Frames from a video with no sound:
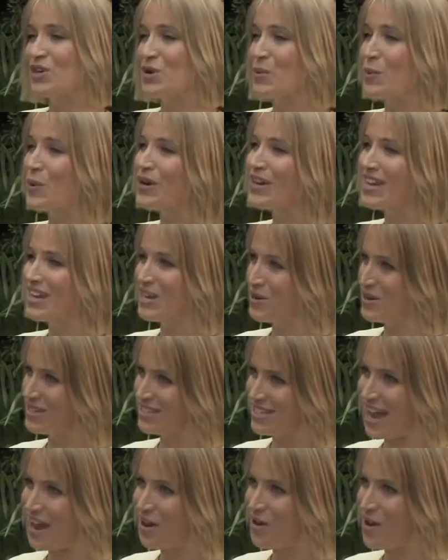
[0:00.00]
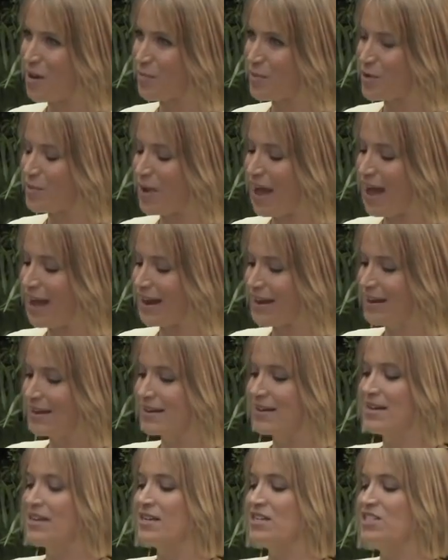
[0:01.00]
when you're working your entire upper body.
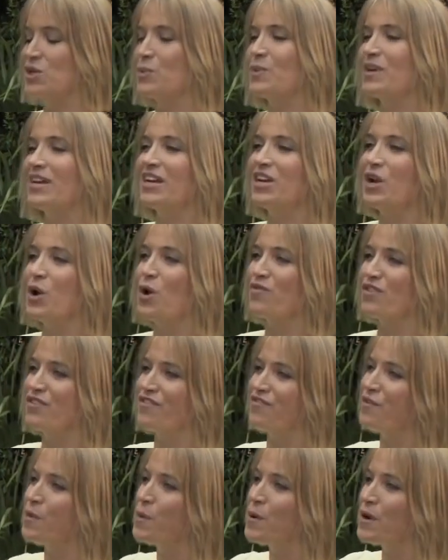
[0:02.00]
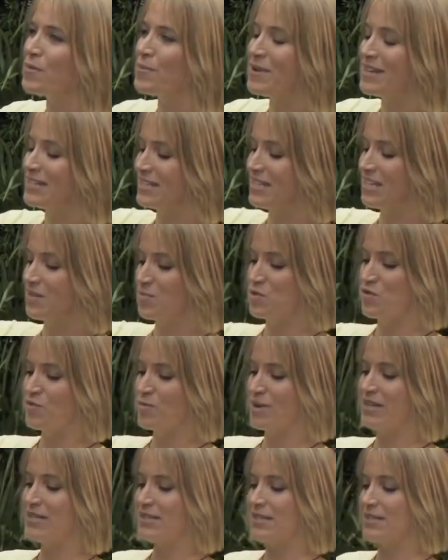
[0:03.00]
So we're going to go over 4 basic
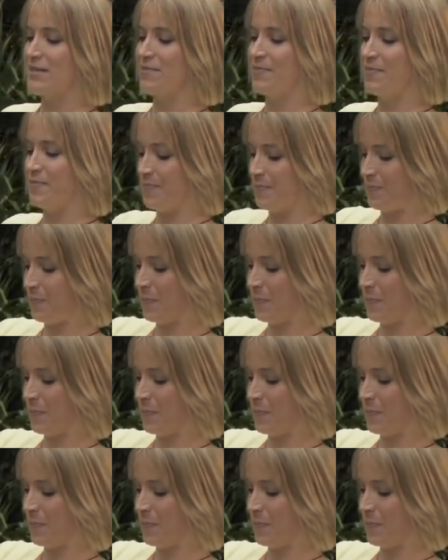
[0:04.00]
movements,